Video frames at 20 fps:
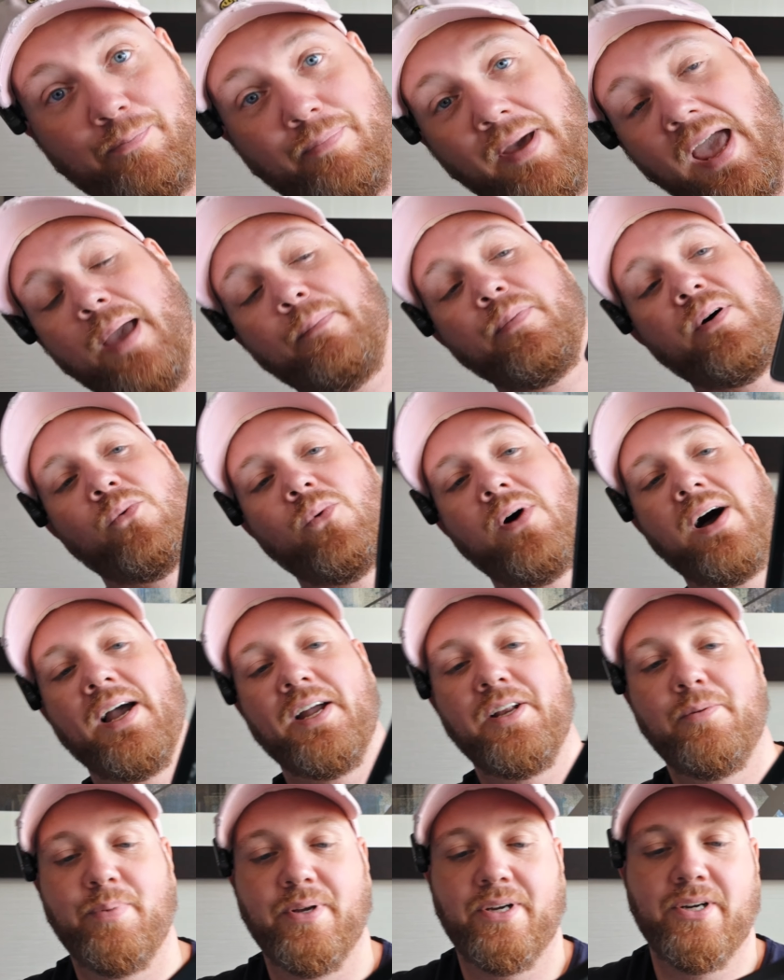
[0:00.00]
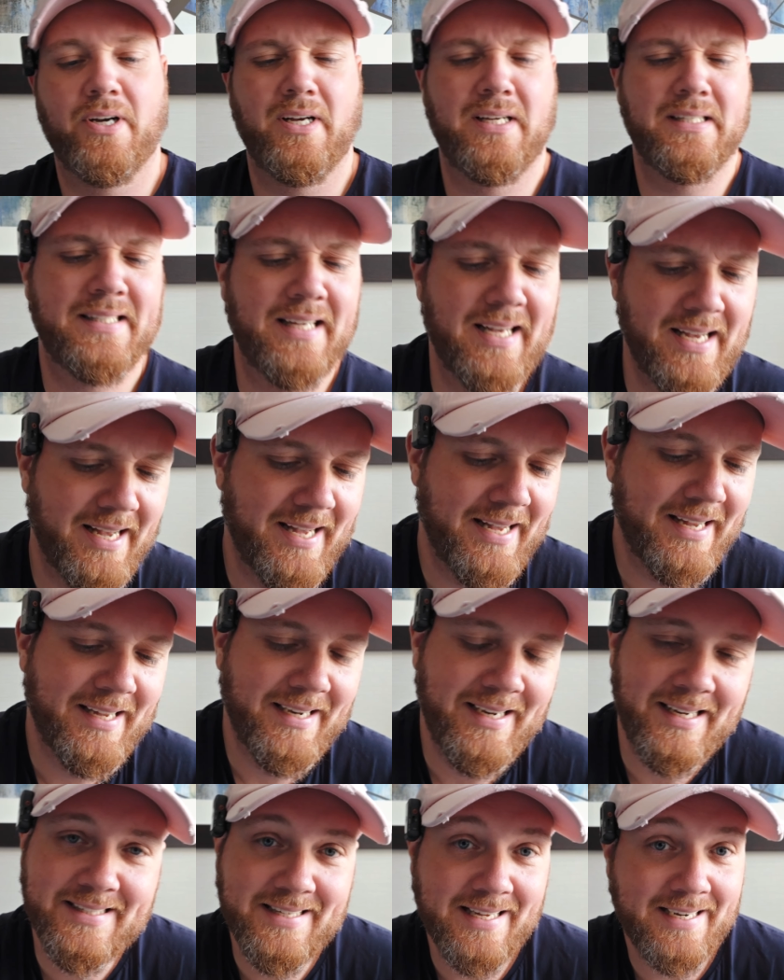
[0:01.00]
Paperwhite, because
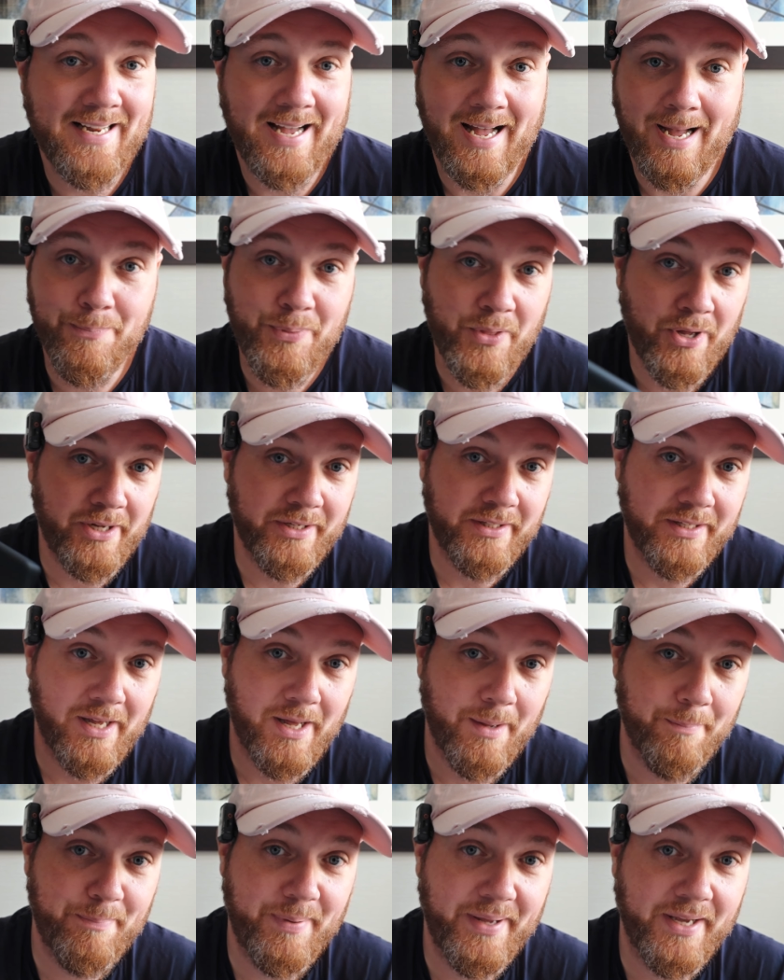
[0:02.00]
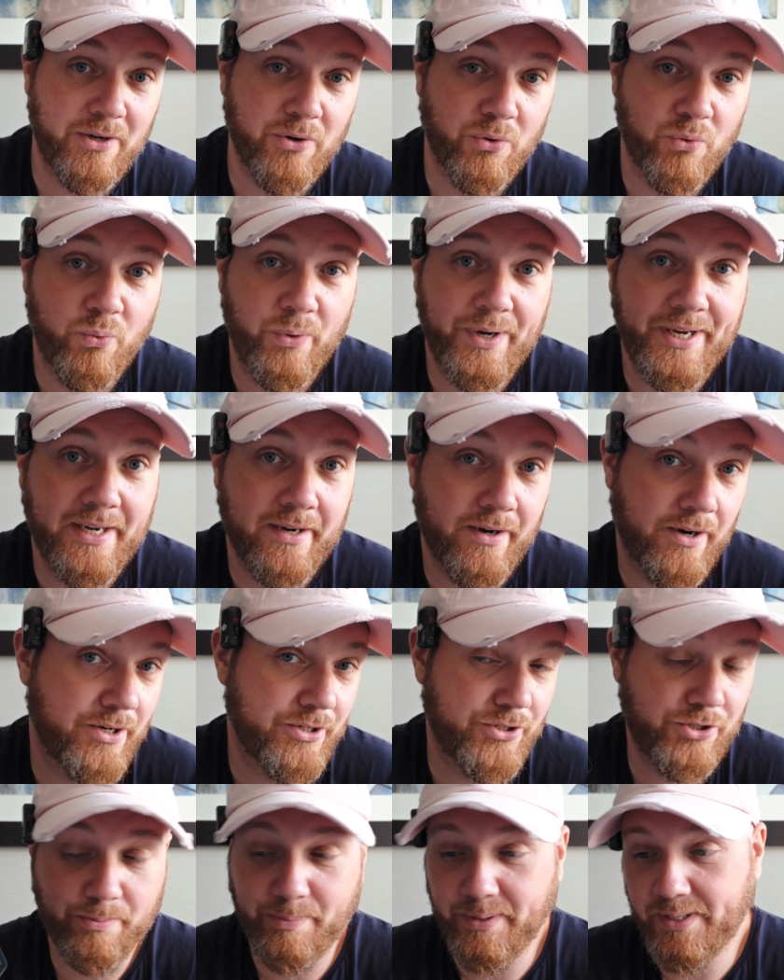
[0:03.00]
listen, I'm not a big reader
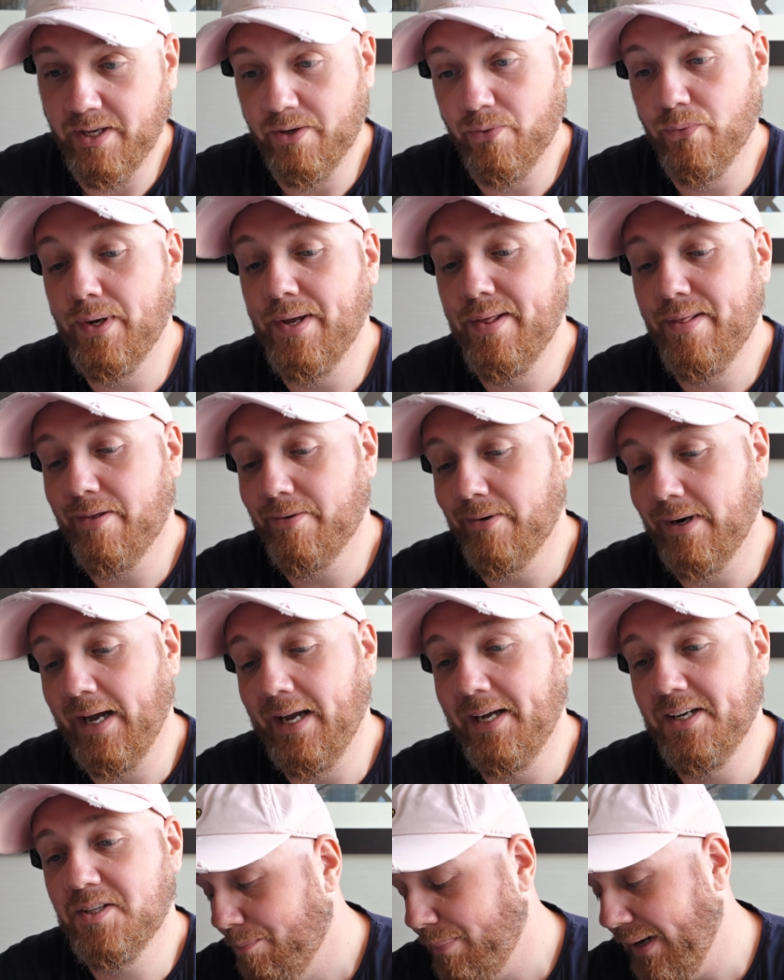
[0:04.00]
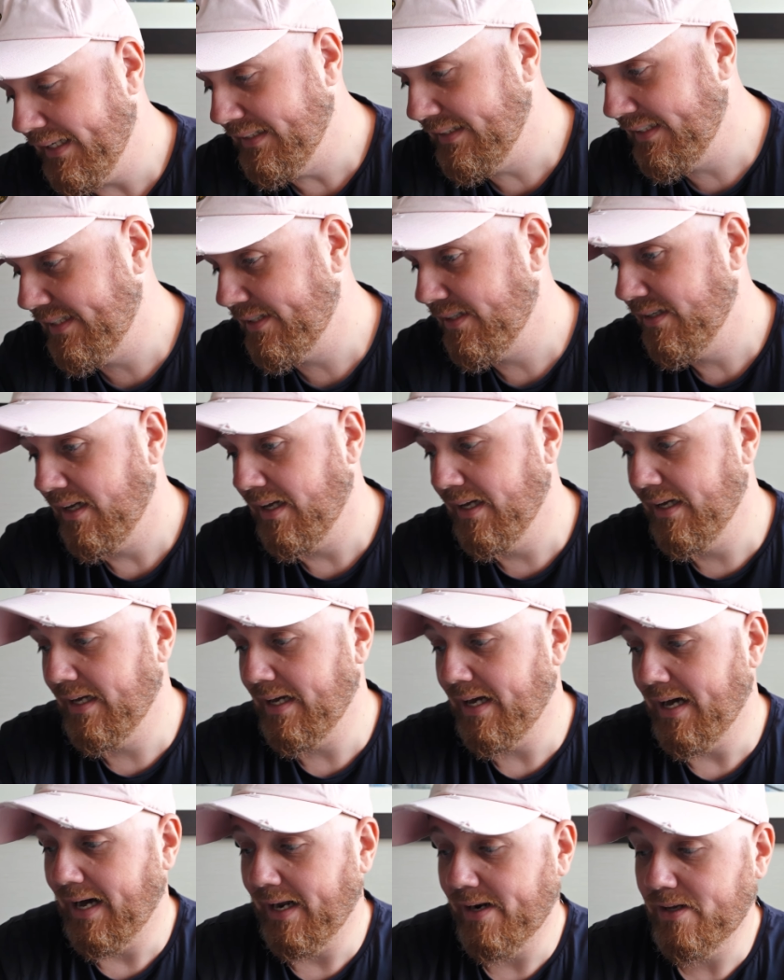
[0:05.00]
to begin with, right? But
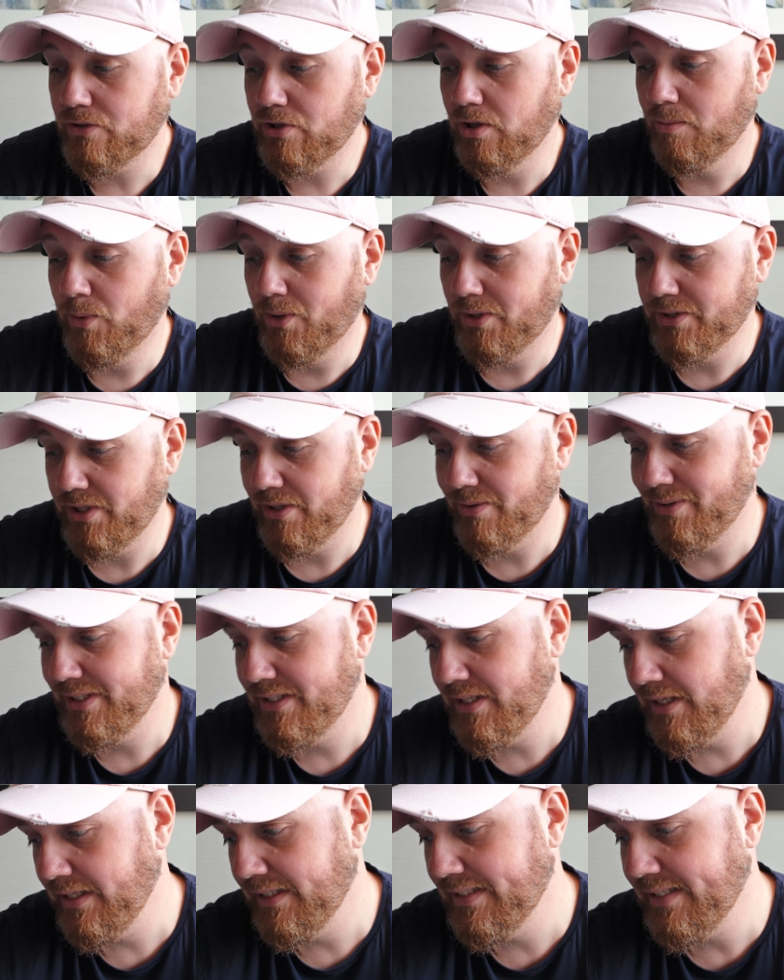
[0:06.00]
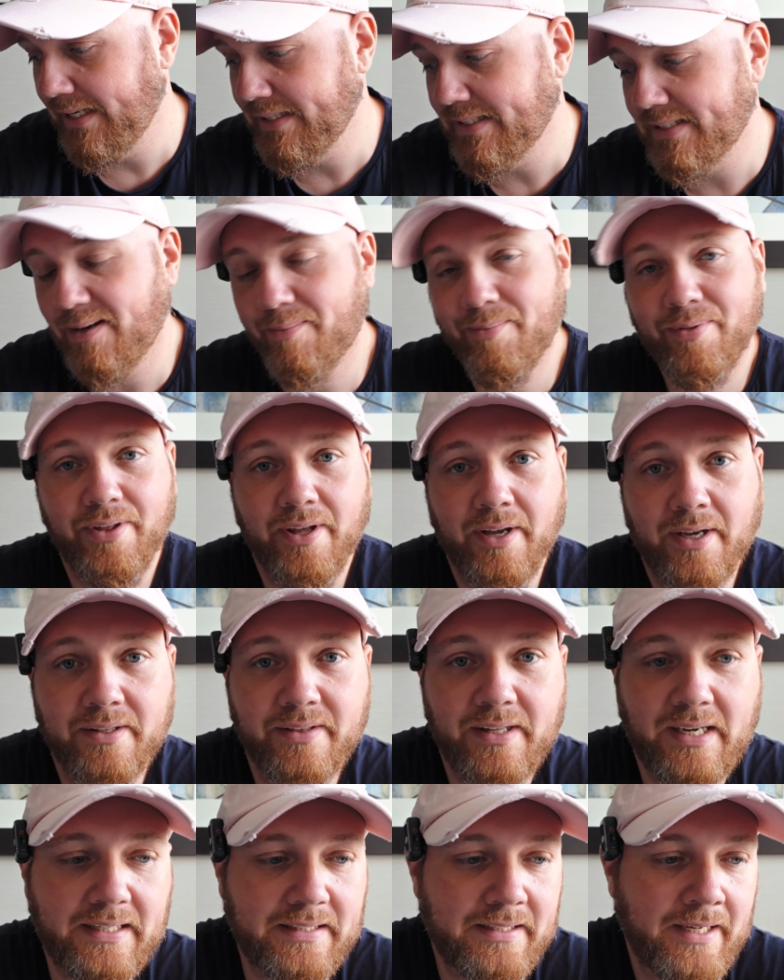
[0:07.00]
Alex Hormozi recently said something
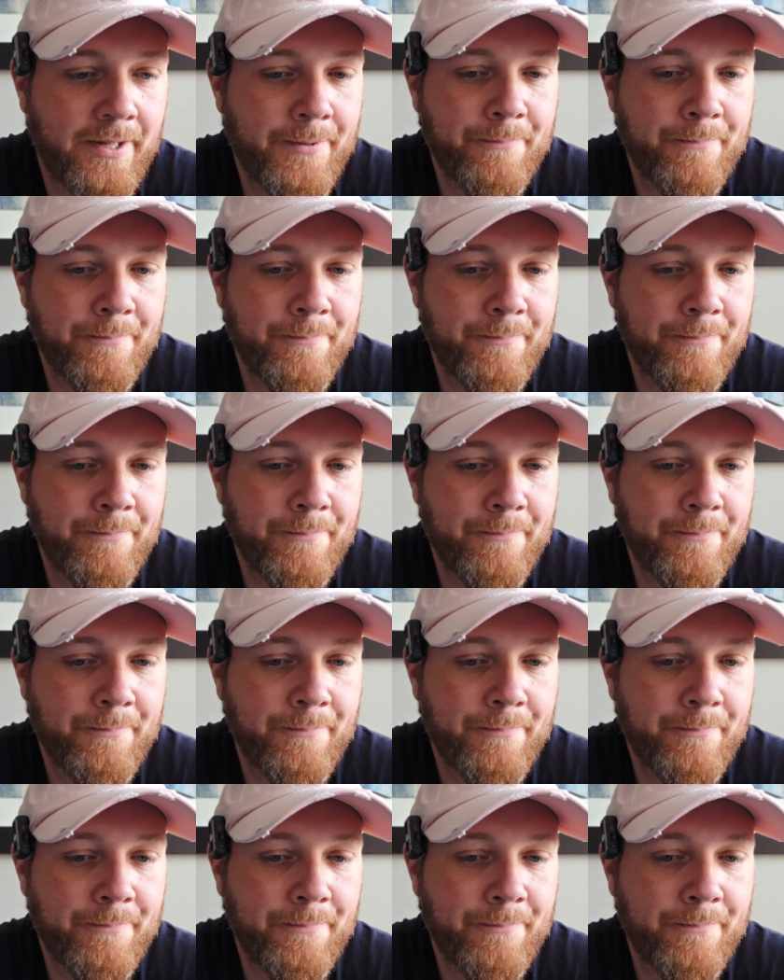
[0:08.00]
that